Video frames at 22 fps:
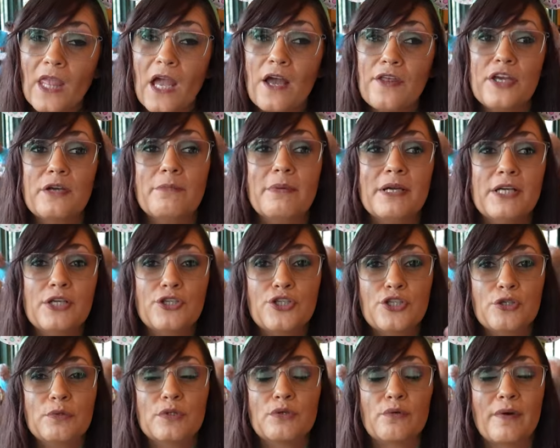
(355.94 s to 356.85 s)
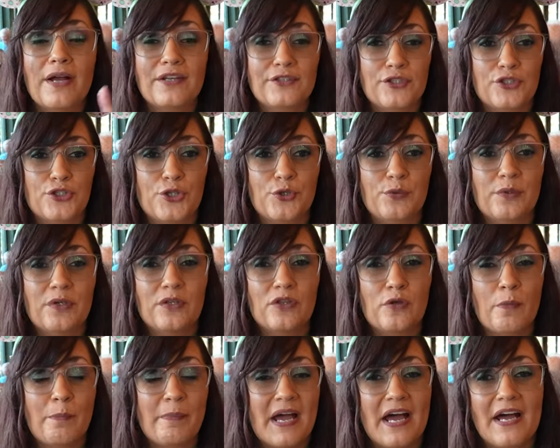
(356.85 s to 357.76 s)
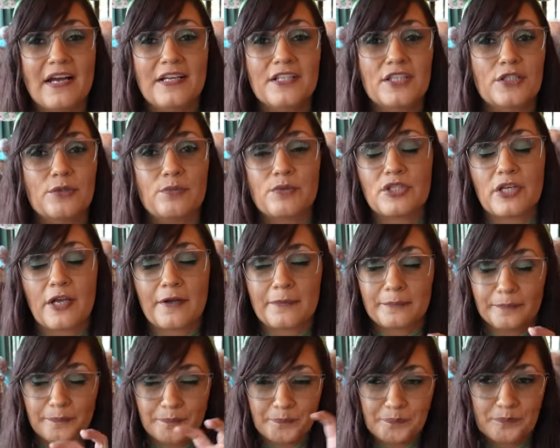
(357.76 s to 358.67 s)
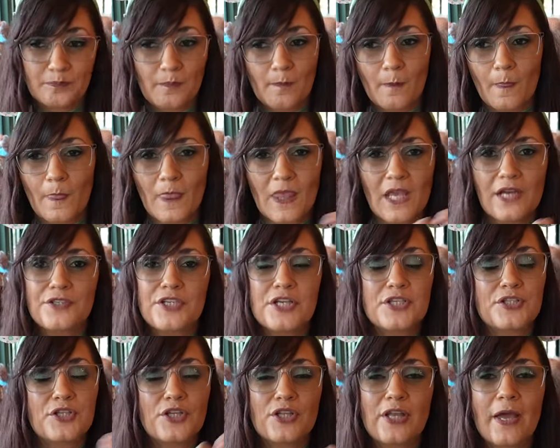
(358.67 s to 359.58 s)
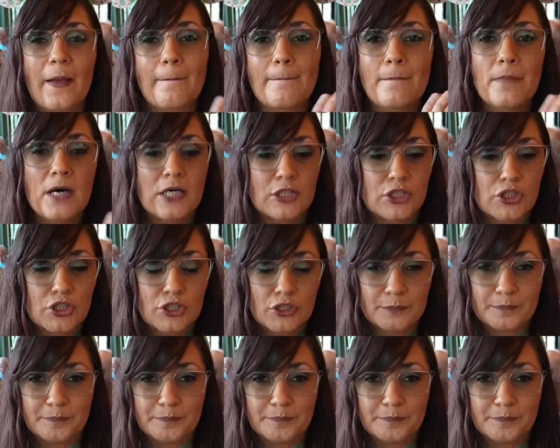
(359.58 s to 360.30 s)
I think my issue with the too in the ah. past was like, I tasted like mush.